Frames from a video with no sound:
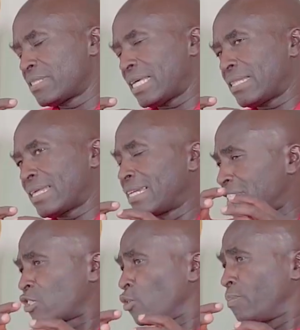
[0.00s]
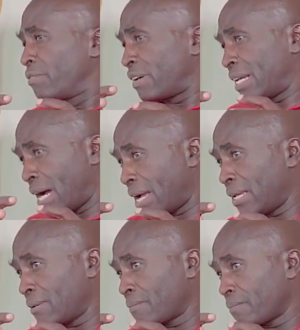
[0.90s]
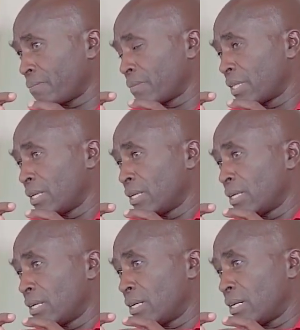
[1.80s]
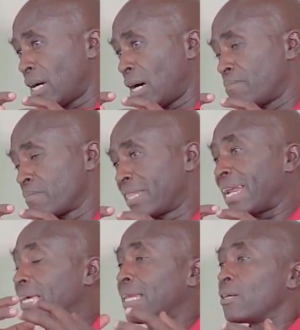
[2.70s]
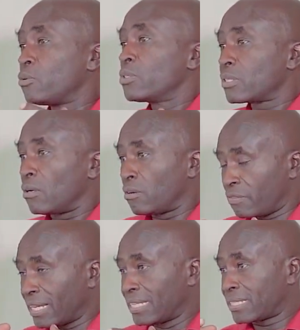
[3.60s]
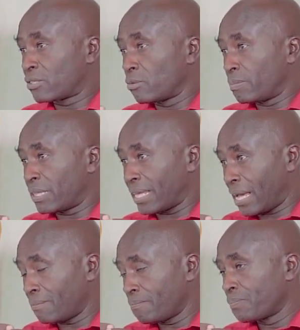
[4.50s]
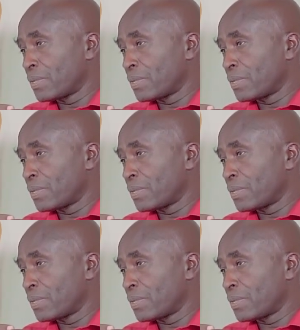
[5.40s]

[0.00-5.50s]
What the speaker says: the risks will be very high. The likelihood of the risks will be there.